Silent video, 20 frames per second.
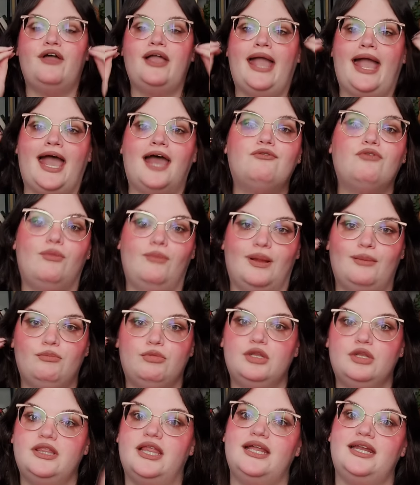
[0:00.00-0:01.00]
I had
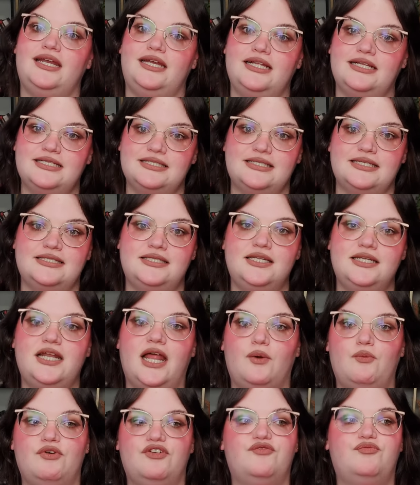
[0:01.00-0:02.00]
remembered that it existed,
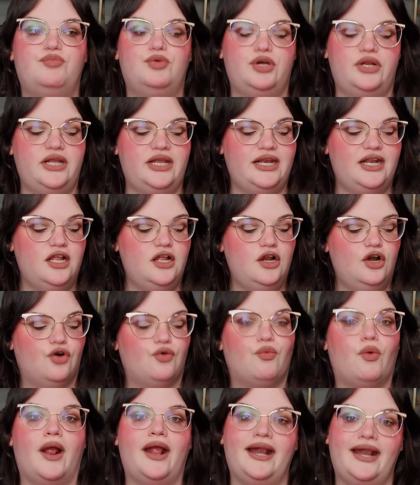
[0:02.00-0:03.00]
I would have put it
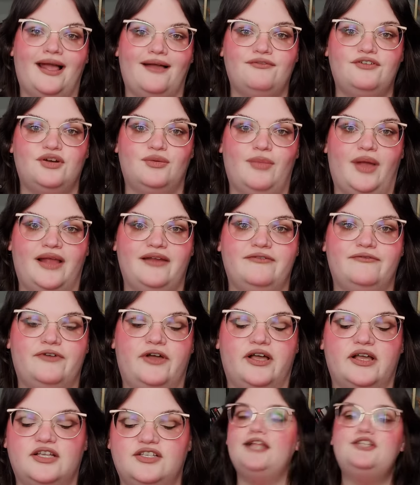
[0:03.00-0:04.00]
right after
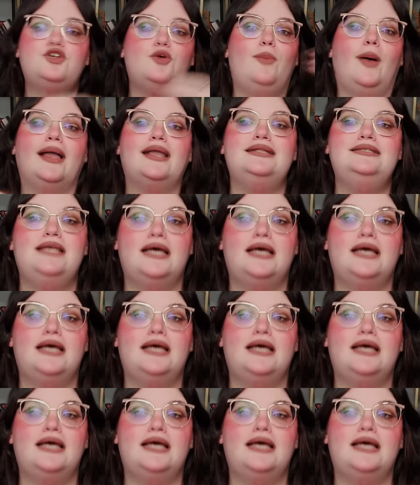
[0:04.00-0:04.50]
Mindfuck. Let's go back in